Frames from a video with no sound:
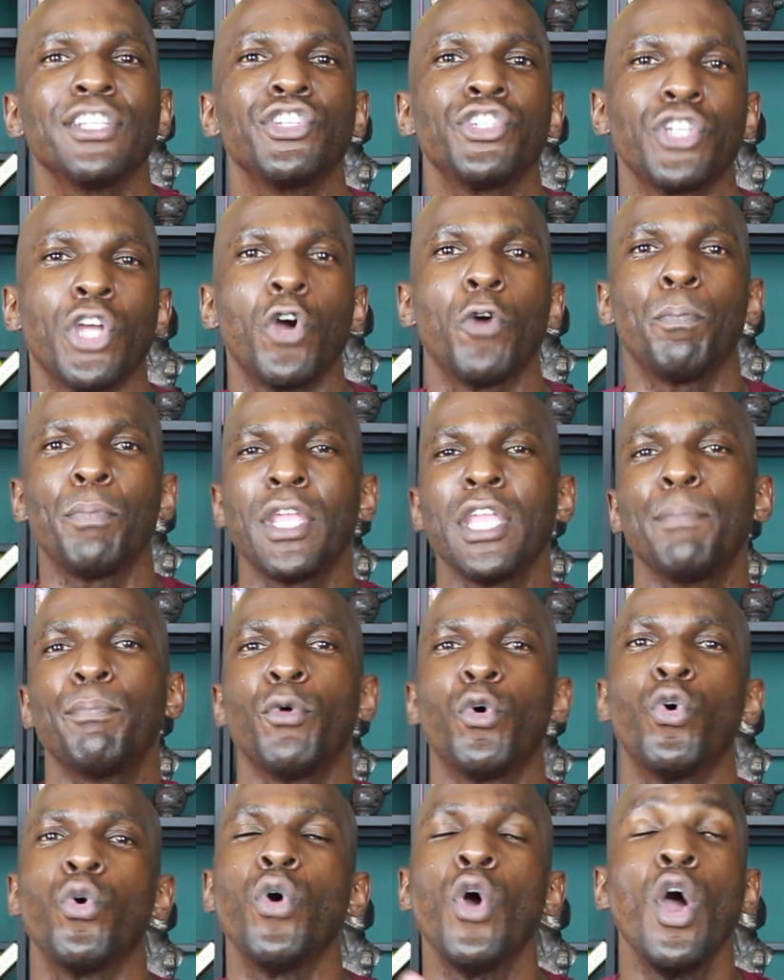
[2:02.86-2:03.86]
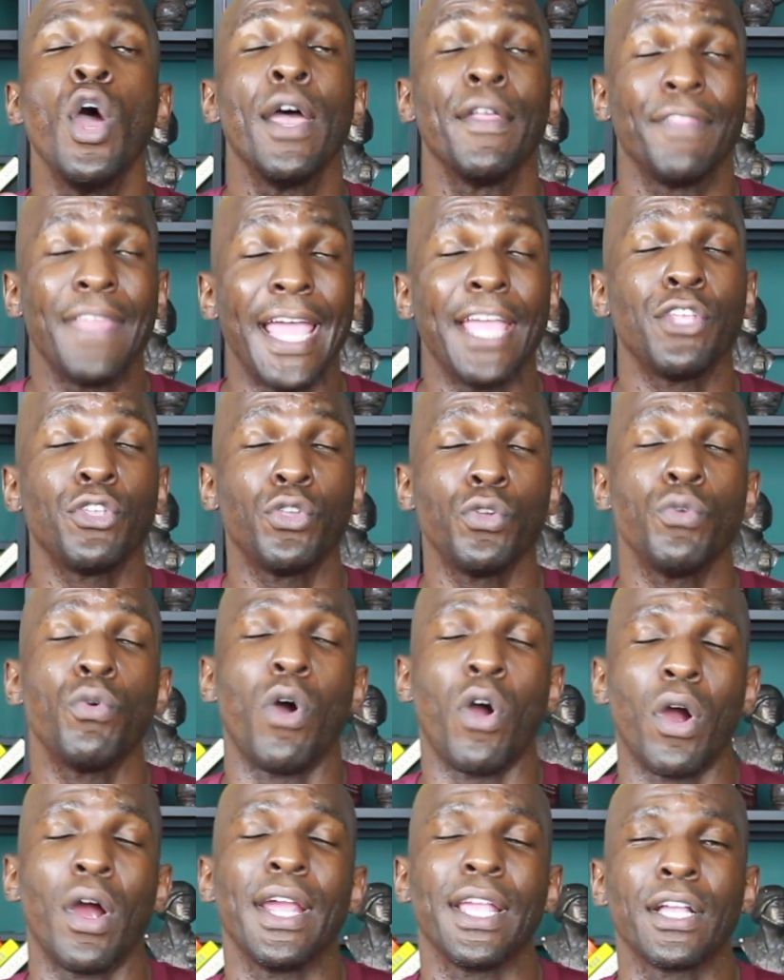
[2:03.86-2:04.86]
show people that you
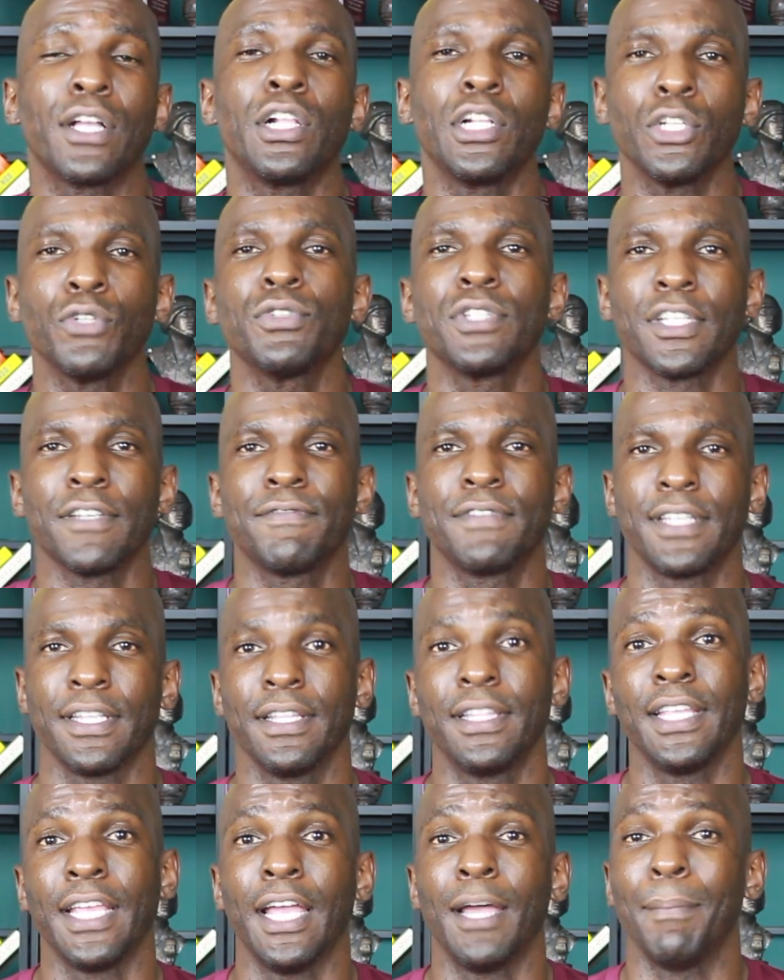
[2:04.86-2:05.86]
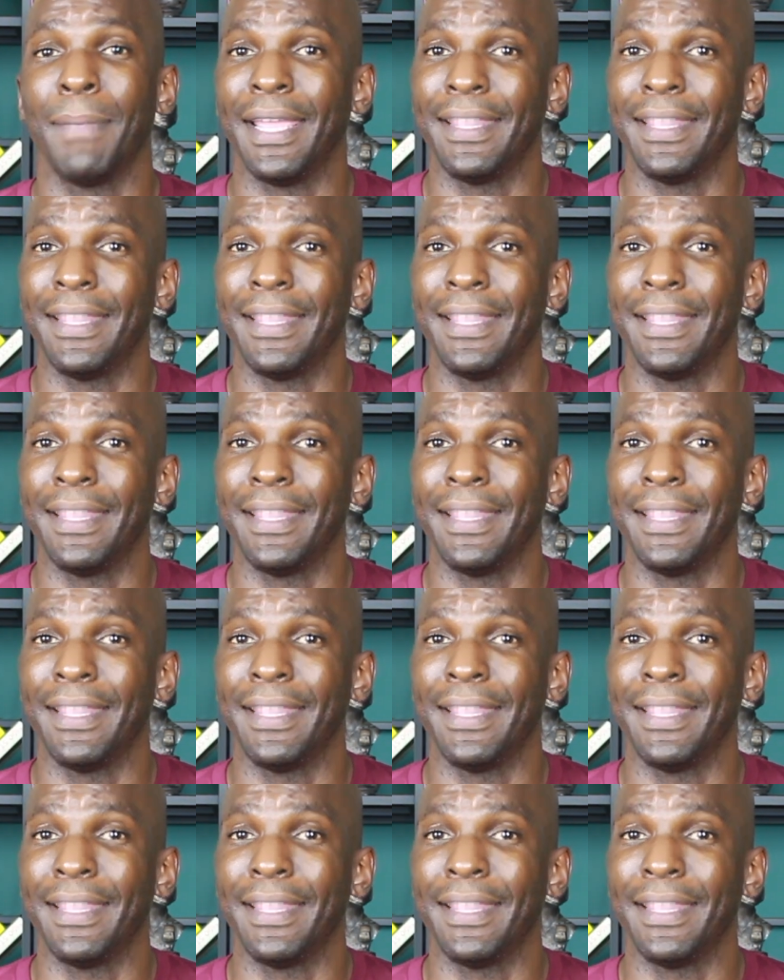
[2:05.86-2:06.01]
are inclusive to them,